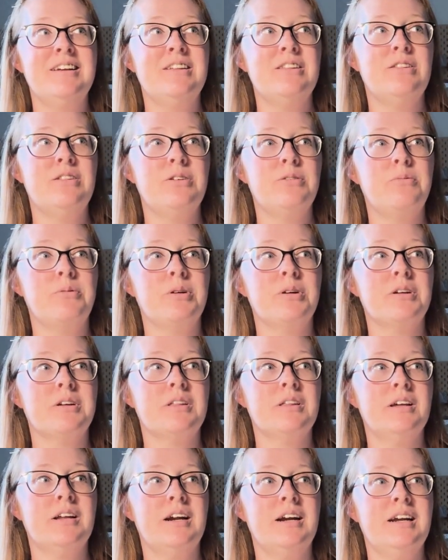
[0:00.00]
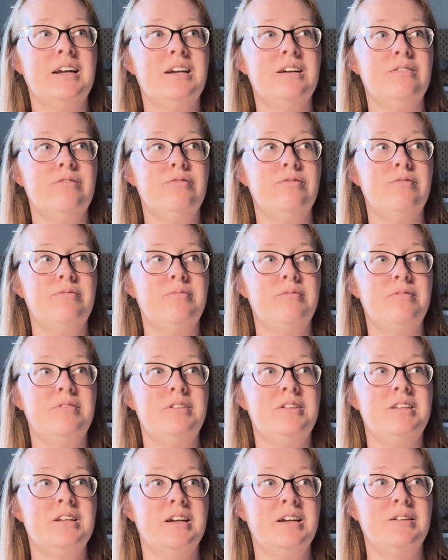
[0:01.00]
the work that I have
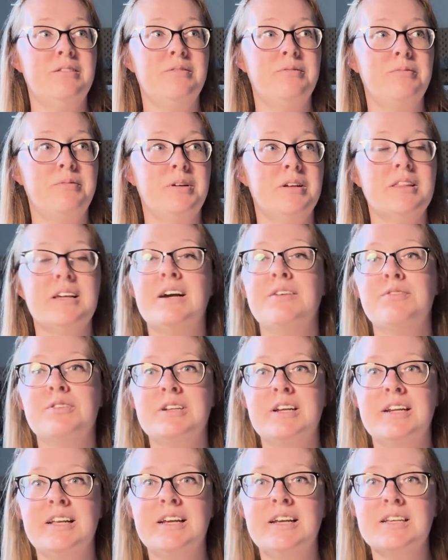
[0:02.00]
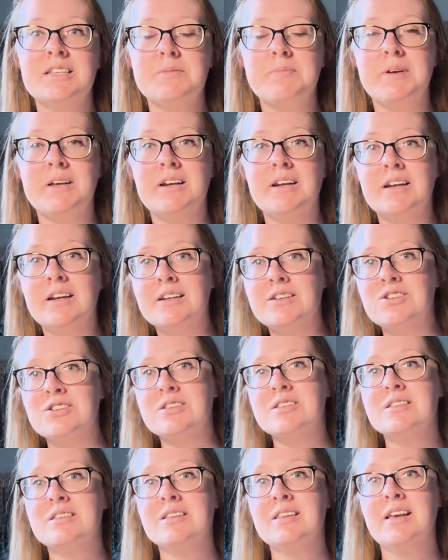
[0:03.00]
done with Aphrodite has been
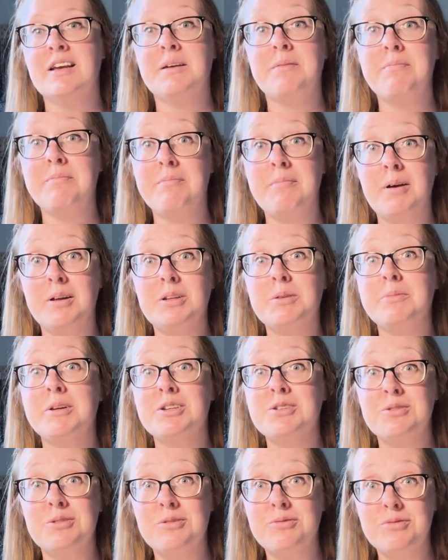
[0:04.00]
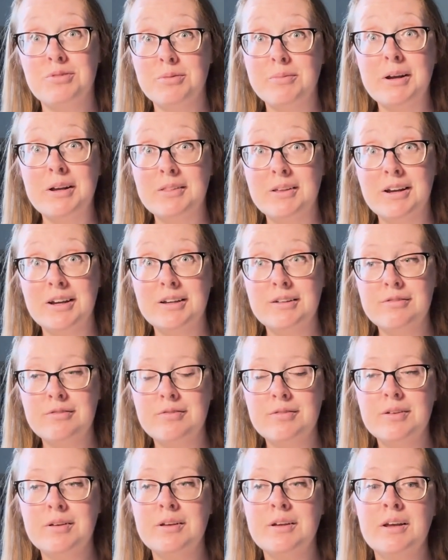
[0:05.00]
just like monumental for my life.
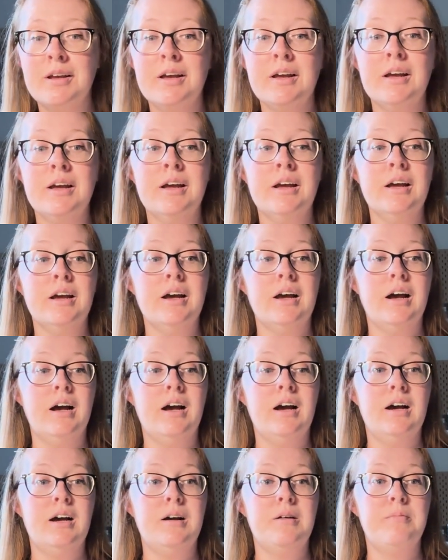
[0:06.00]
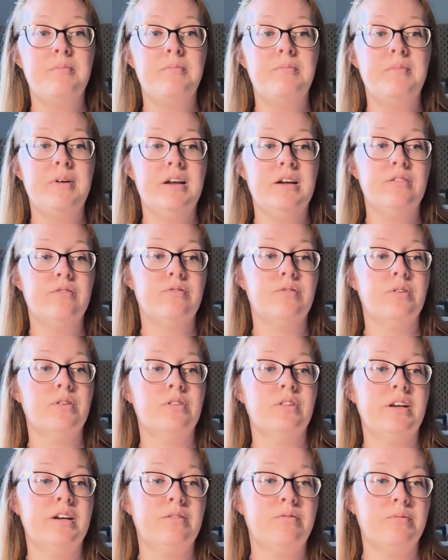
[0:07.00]
And for
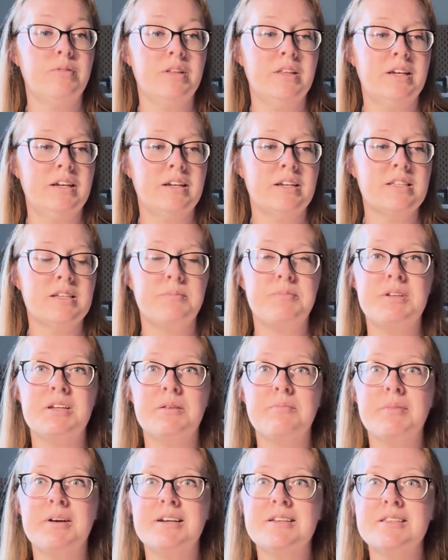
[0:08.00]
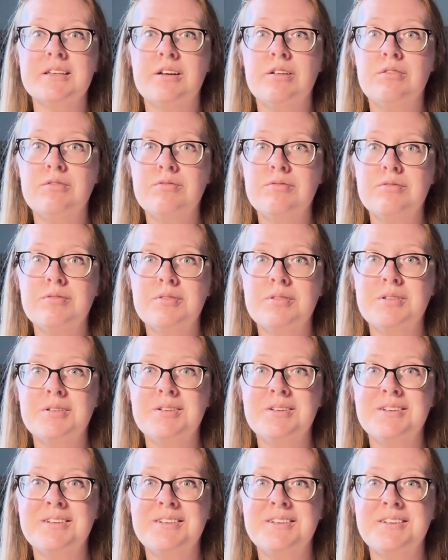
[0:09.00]
like really accepting myself
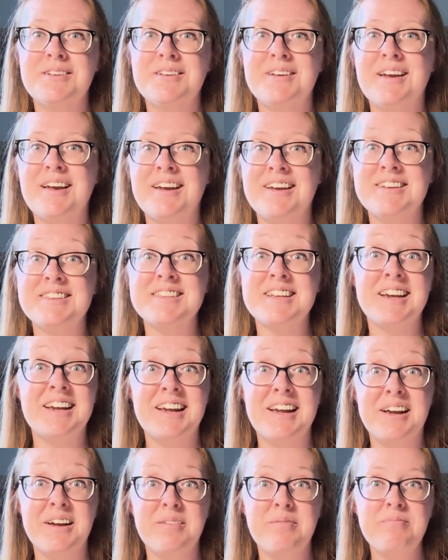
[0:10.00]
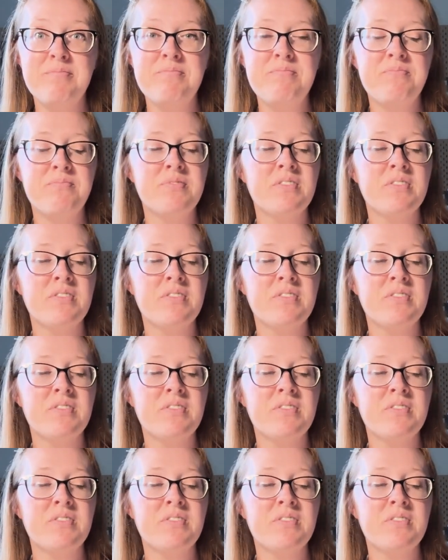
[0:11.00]
as I am.